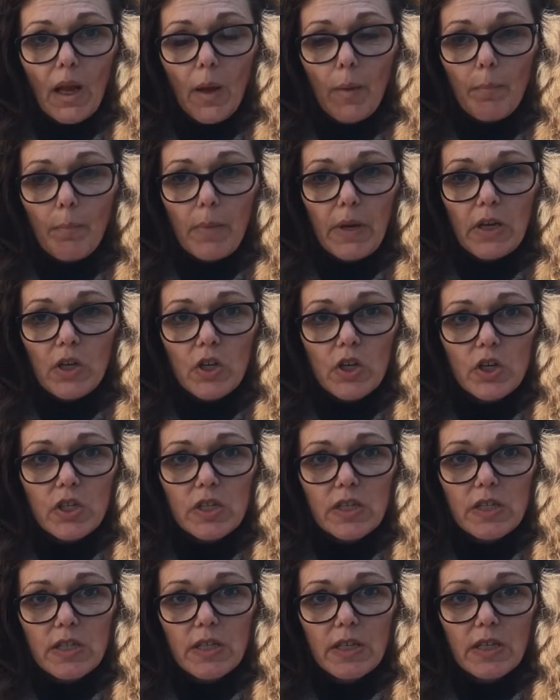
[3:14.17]
Because
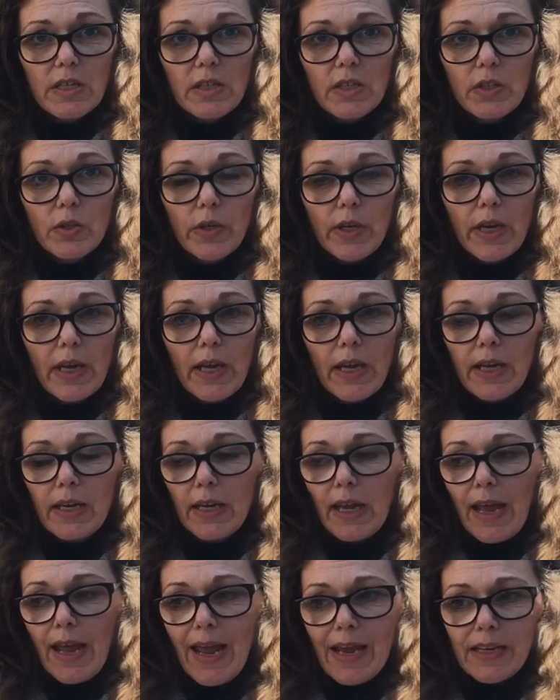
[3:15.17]
then you
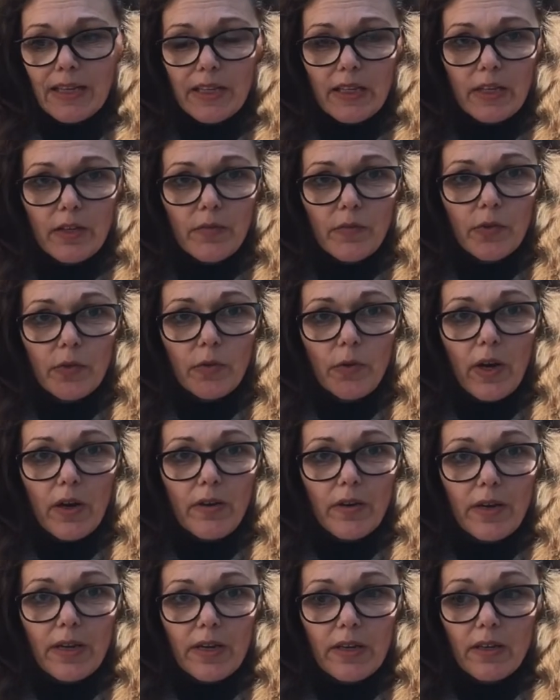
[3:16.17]
can't act if you are
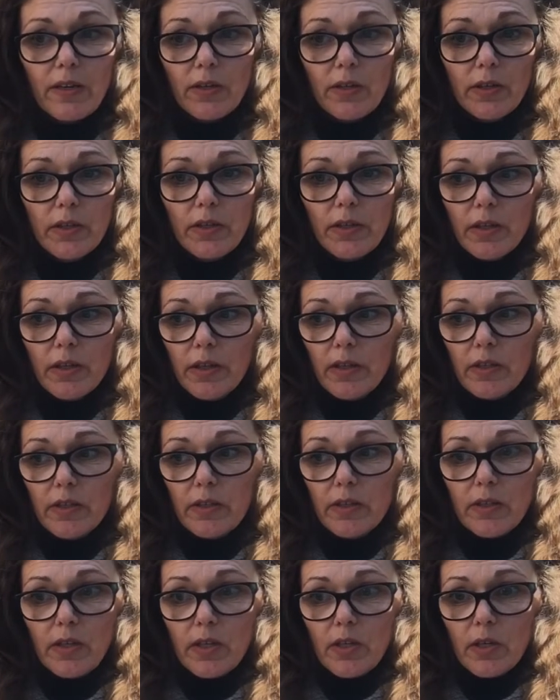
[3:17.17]
in
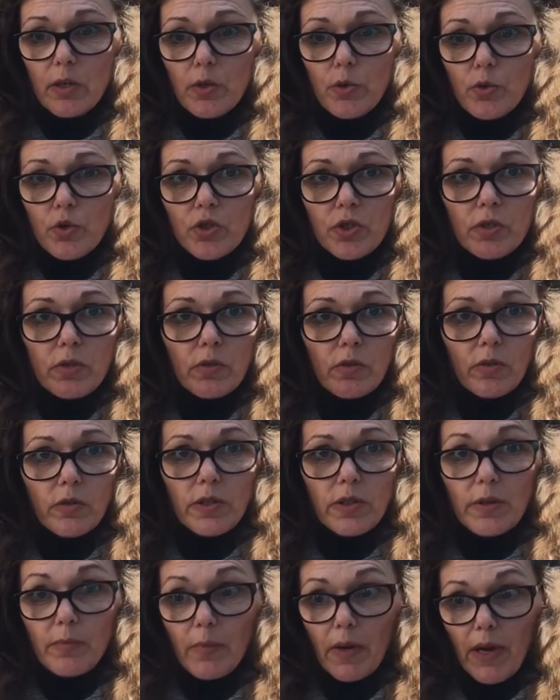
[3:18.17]
illusion or
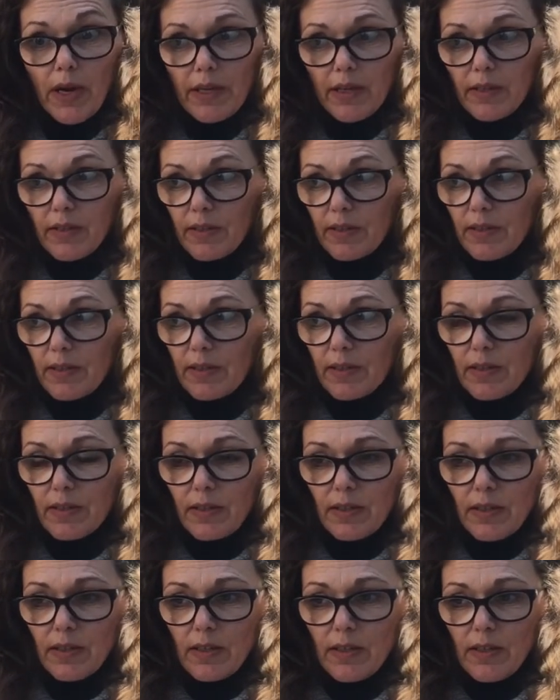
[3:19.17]
in Maya
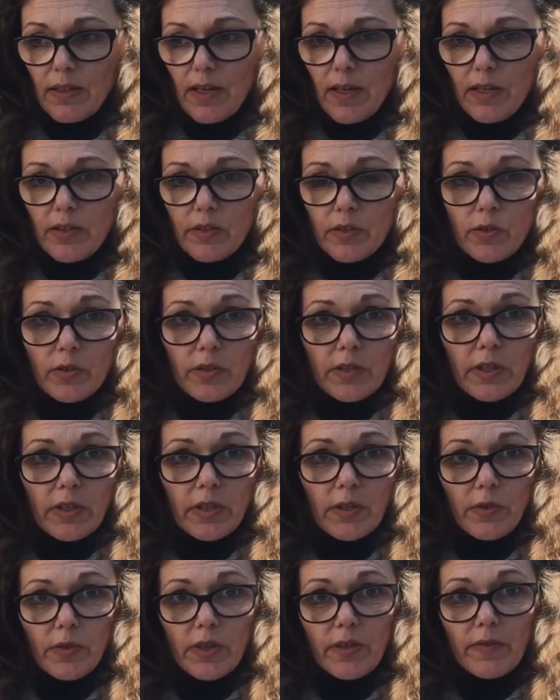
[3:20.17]
and you think
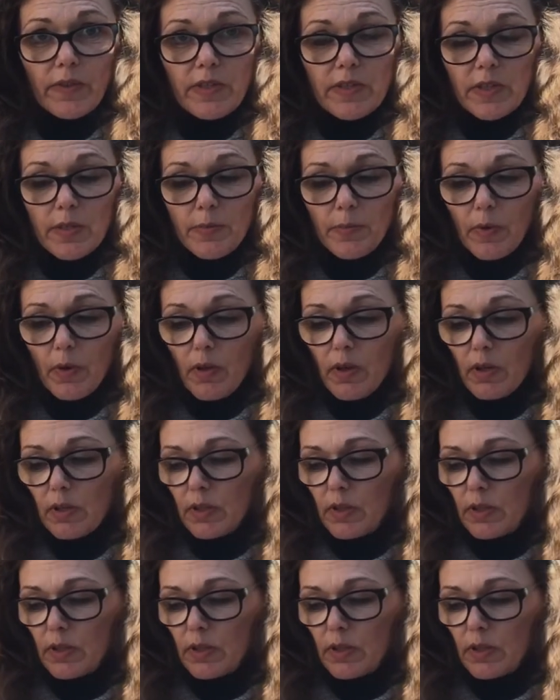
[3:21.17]
you're invincible.